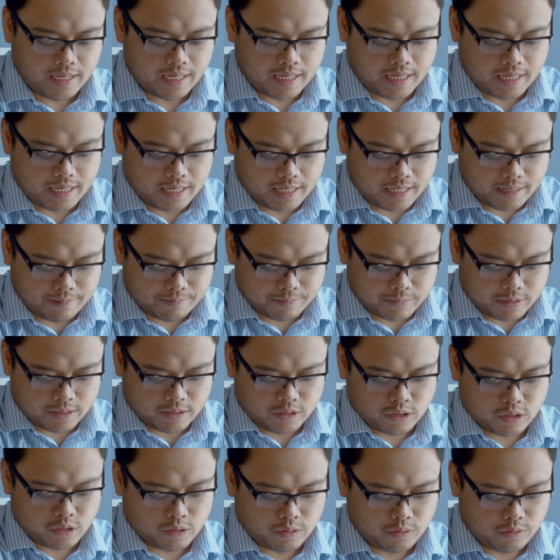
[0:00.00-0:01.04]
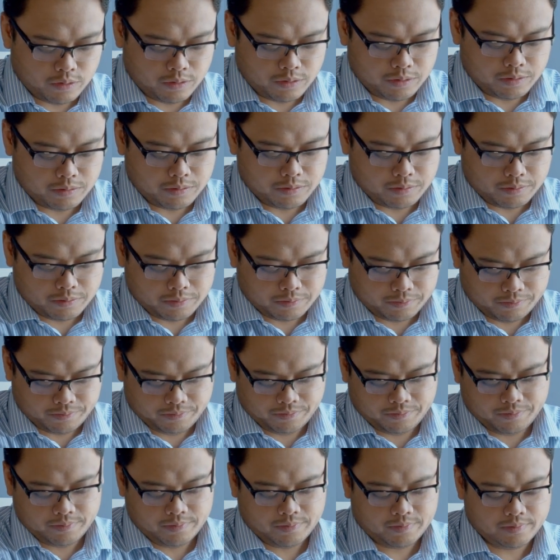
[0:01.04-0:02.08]
and I'm gonna show you
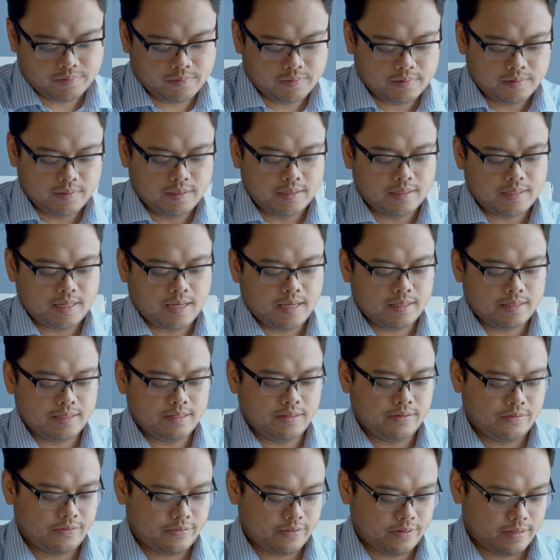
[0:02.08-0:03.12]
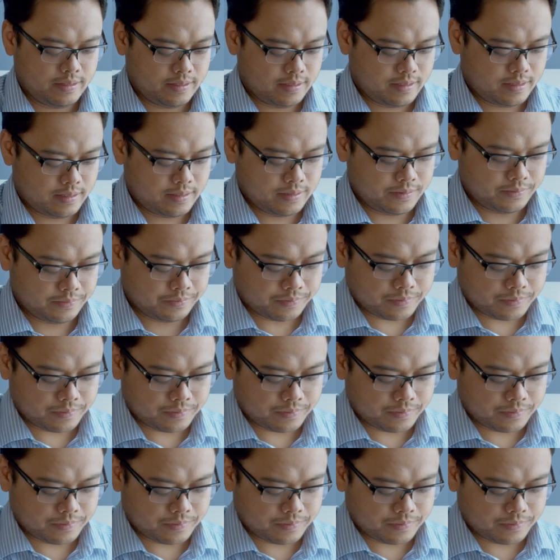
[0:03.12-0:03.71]
the size difference.